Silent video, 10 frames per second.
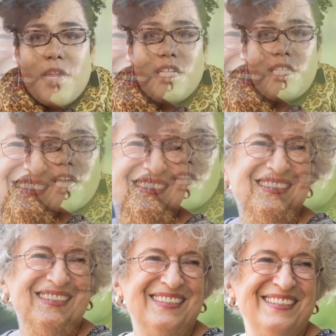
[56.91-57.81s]
Take the
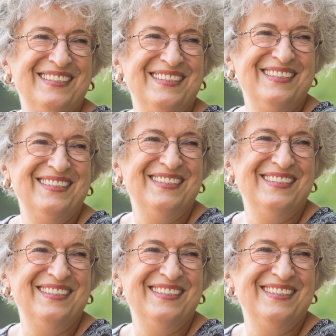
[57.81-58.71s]
time to reflect
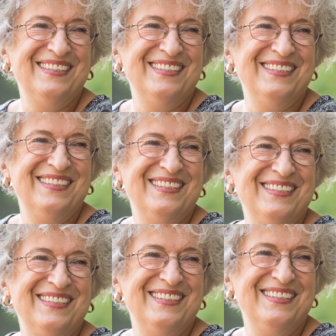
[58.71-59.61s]
on your
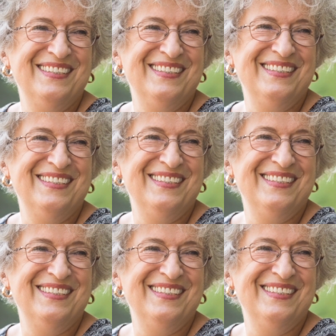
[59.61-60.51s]
wishes,
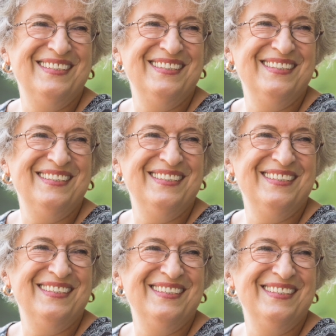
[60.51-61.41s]
lessons you've learned,